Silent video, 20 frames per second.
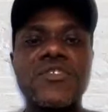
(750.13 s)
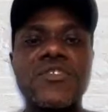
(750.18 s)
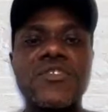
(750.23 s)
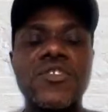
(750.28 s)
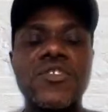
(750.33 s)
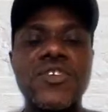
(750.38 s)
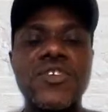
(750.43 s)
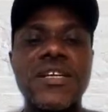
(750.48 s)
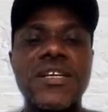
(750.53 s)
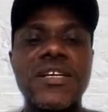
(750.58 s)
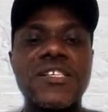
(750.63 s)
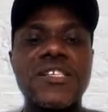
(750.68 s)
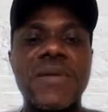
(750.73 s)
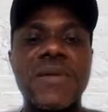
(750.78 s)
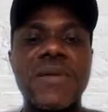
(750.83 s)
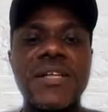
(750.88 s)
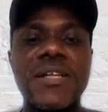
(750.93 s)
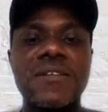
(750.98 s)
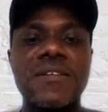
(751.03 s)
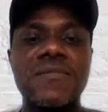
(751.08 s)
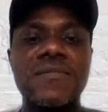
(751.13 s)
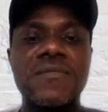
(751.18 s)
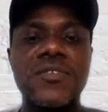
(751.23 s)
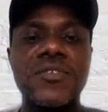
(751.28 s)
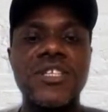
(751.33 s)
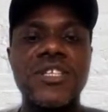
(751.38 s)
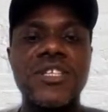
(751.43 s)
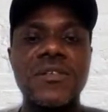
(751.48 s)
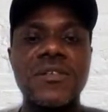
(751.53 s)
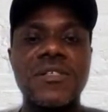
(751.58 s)
Ukraine is fighting for
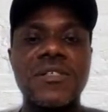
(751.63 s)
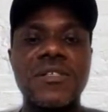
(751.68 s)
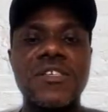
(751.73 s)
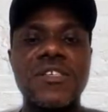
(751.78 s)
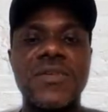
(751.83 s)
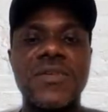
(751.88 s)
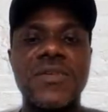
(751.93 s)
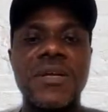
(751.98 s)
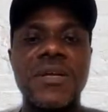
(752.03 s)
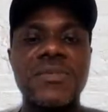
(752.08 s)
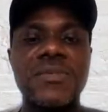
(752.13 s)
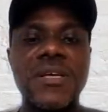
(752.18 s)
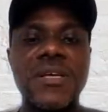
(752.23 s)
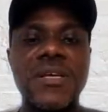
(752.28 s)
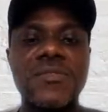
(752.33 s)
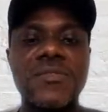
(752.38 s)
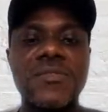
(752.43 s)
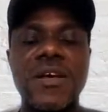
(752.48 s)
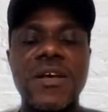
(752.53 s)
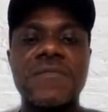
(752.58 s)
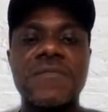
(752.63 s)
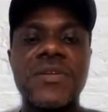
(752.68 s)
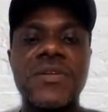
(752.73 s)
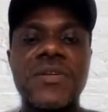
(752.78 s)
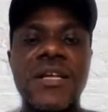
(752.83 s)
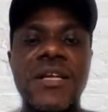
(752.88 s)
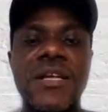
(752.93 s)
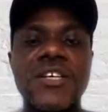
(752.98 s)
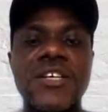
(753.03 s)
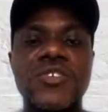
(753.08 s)
justice for themselves and for
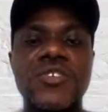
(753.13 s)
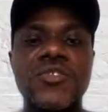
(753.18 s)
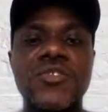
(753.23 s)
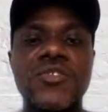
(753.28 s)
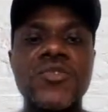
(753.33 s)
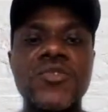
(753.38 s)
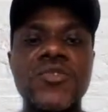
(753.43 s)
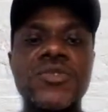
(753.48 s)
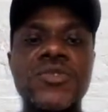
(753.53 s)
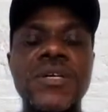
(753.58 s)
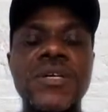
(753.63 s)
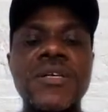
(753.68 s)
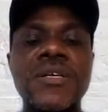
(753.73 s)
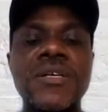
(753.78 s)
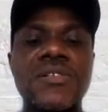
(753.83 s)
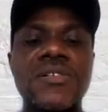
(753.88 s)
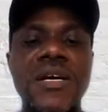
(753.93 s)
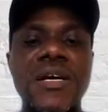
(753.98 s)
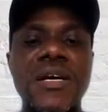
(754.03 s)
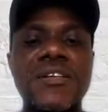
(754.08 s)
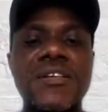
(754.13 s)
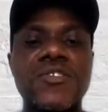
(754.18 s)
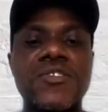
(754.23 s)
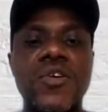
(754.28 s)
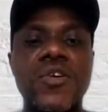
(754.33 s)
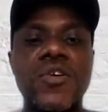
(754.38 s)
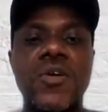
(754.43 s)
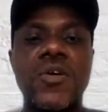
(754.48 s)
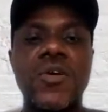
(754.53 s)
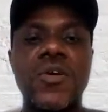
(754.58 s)
their nationhood, standing
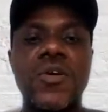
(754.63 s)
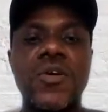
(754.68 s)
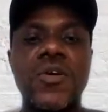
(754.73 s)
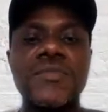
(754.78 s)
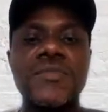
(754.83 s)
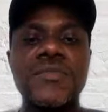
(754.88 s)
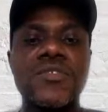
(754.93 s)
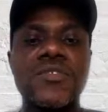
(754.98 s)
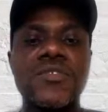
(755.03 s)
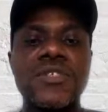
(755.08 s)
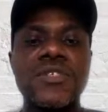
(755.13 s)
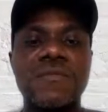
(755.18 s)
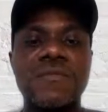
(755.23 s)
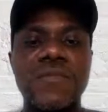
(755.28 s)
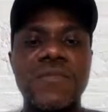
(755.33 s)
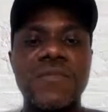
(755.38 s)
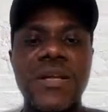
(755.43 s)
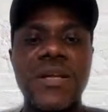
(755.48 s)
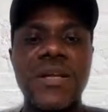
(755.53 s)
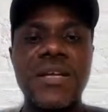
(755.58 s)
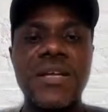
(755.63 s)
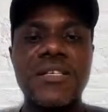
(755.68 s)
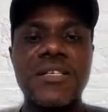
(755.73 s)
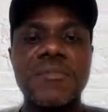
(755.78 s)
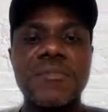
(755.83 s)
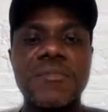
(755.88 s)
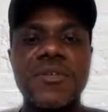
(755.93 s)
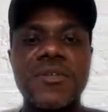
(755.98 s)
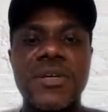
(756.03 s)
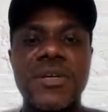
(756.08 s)
tall to defend their
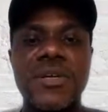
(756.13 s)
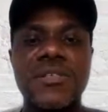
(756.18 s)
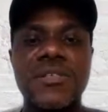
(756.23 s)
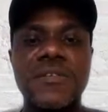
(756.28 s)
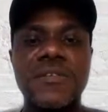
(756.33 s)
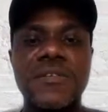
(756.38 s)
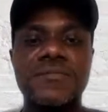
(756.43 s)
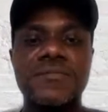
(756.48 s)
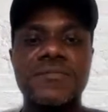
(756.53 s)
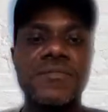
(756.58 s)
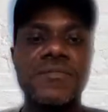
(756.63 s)
democracy